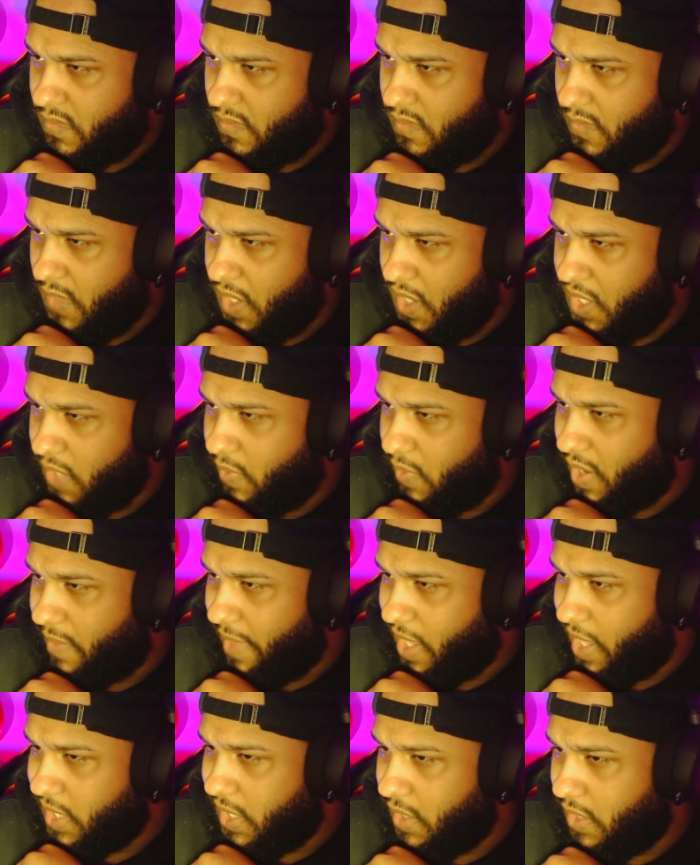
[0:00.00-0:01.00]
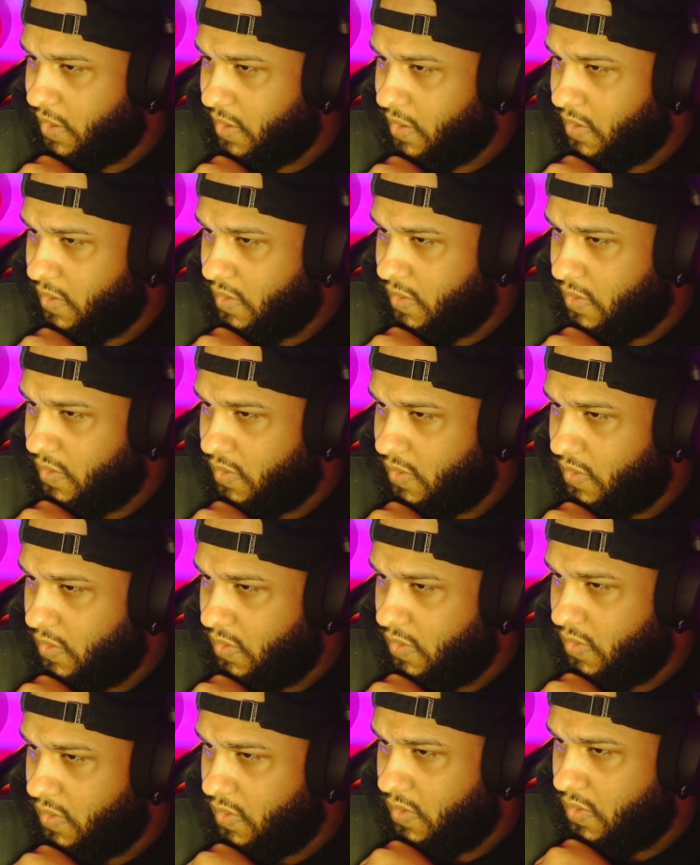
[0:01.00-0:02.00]
Is that wearing a mask here?
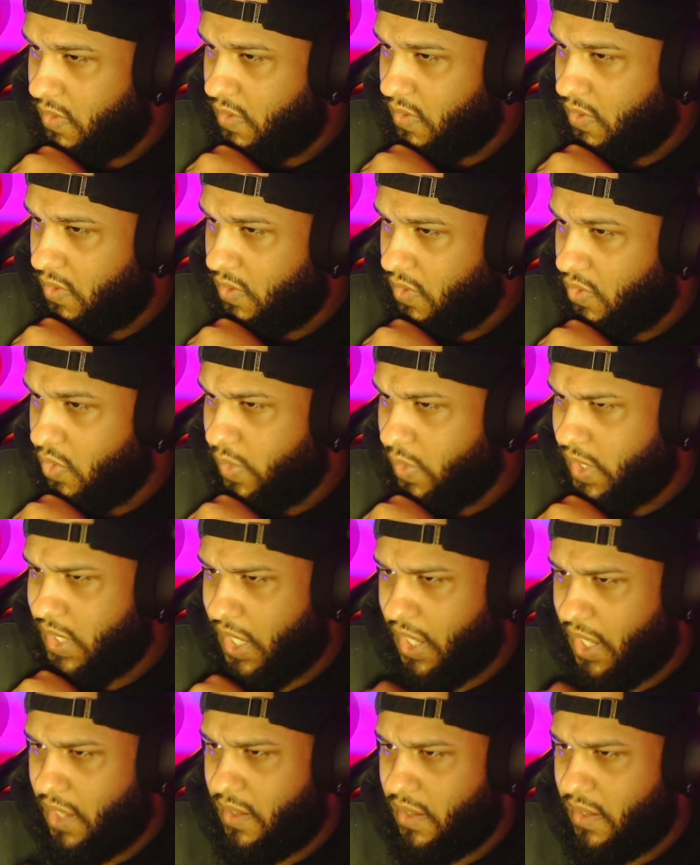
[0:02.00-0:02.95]
Who is that?